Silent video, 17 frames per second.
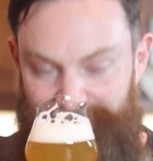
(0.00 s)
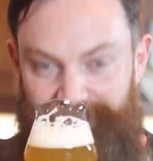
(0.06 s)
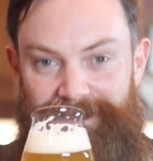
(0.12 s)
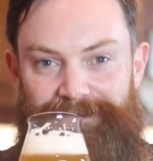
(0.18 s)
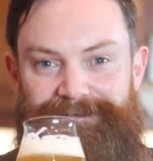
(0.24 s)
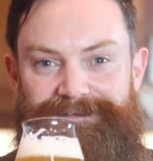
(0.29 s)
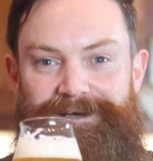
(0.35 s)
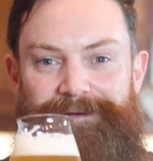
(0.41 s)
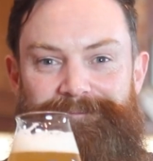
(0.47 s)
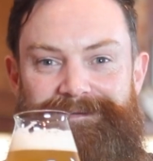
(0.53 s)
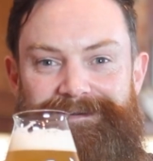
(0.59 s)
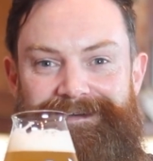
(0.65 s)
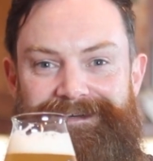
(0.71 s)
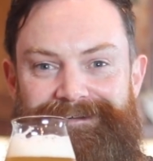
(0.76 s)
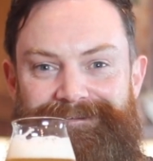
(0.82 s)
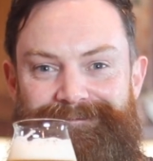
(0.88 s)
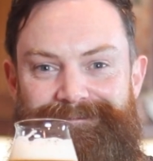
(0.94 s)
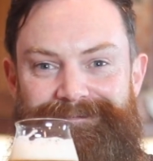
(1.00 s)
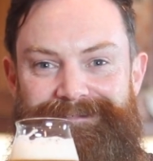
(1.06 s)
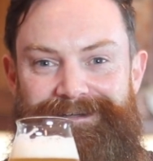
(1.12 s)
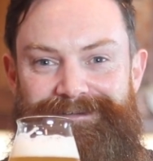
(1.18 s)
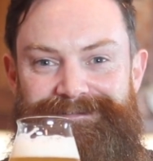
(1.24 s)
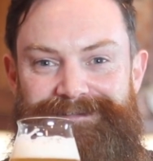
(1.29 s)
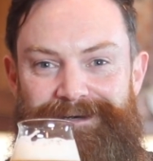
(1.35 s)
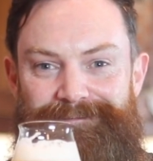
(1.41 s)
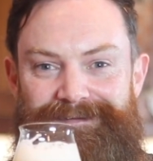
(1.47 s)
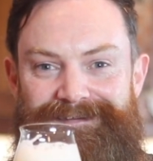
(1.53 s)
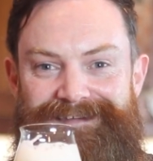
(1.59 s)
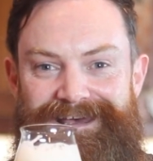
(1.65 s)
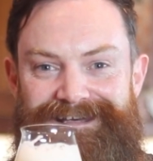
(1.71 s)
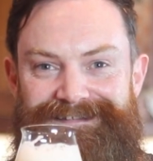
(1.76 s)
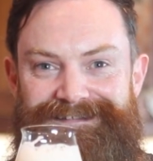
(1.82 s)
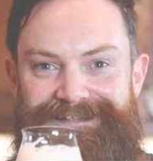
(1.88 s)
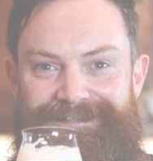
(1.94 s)
Now it's time to
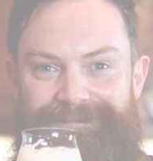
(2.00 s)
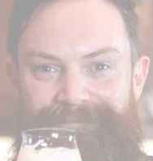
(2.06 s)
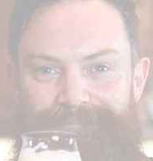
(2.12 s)
taste it.